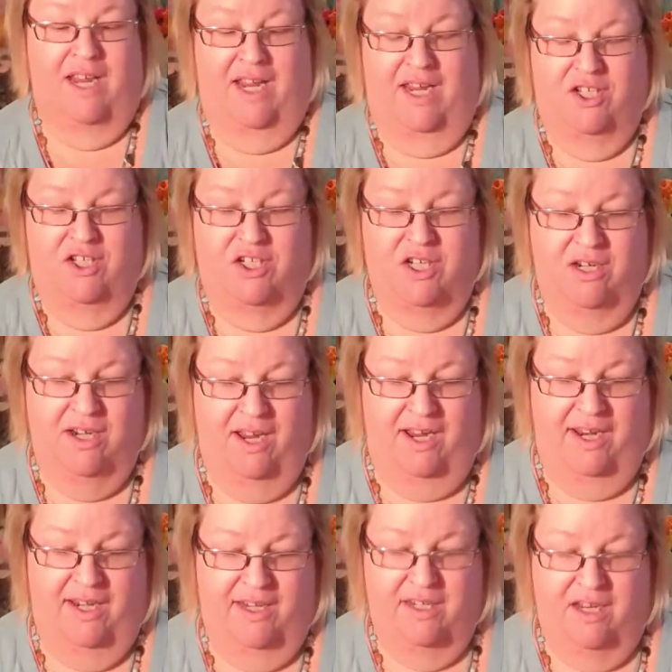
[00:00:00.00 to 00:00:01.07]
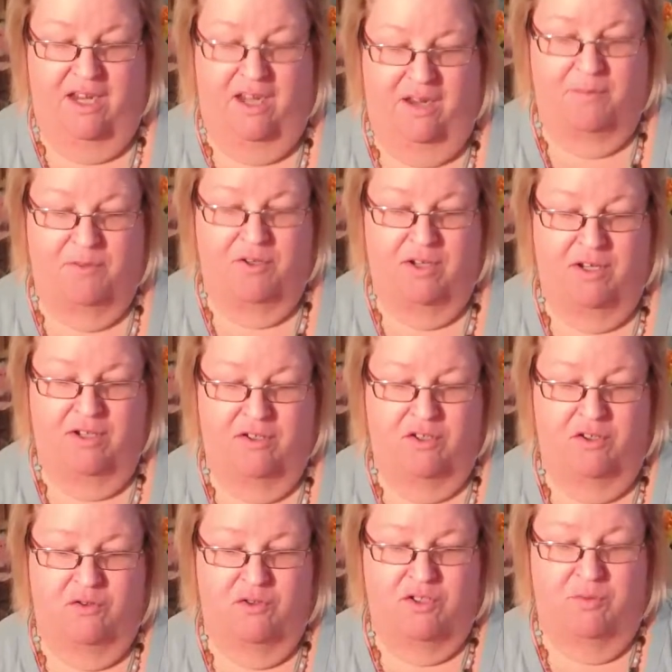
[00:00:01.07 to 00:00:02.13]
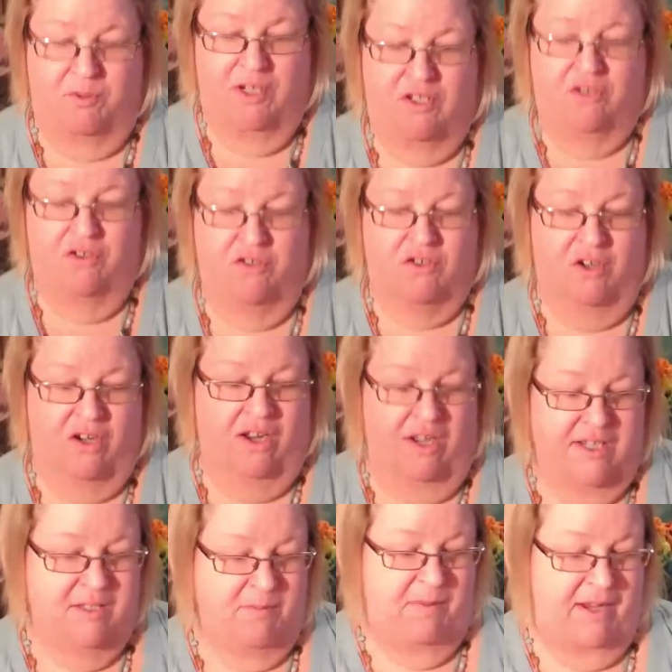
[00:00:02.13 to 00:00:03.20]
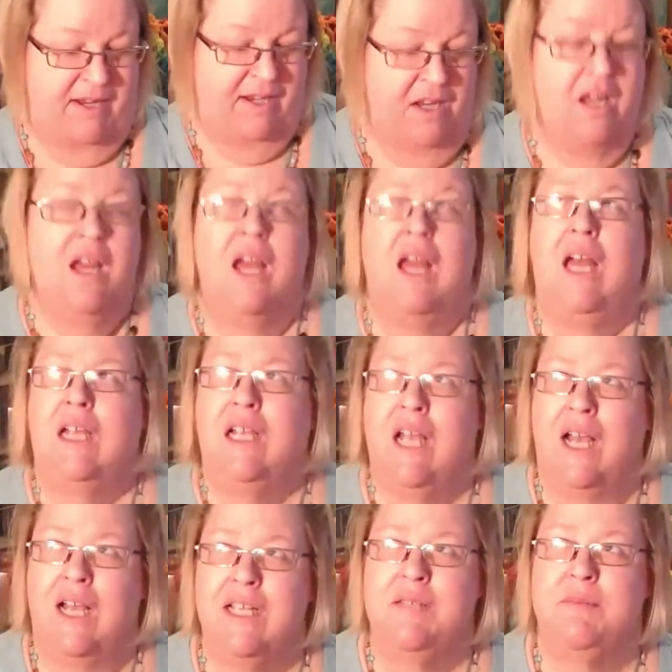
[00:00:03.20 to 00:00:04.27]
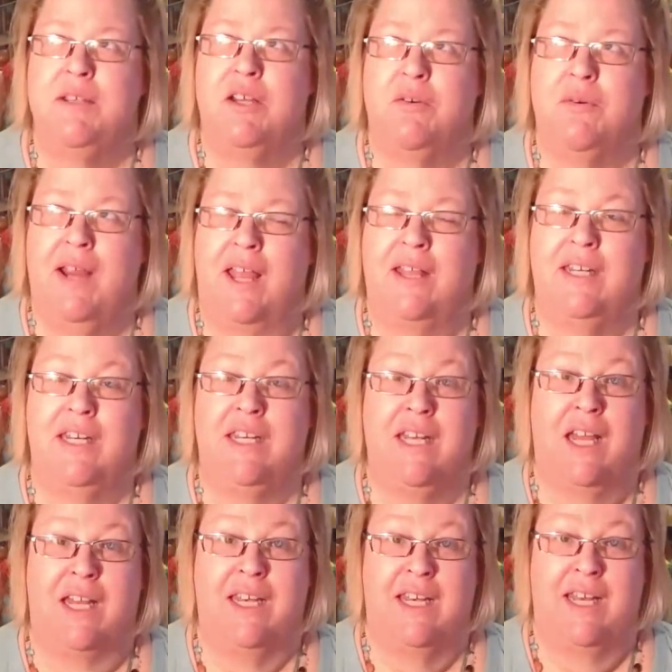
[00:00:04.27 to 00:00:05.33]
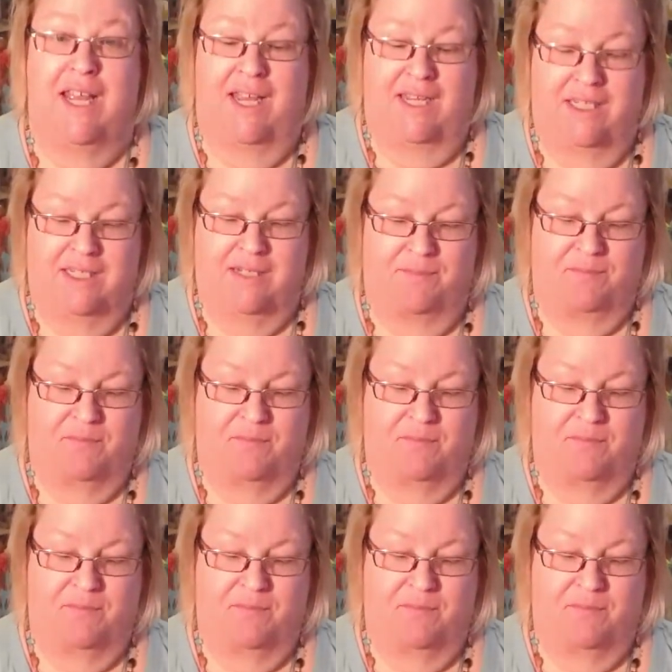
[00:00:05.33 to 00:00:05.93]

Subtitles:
And shungite, you can do some research on cosmicreality.net.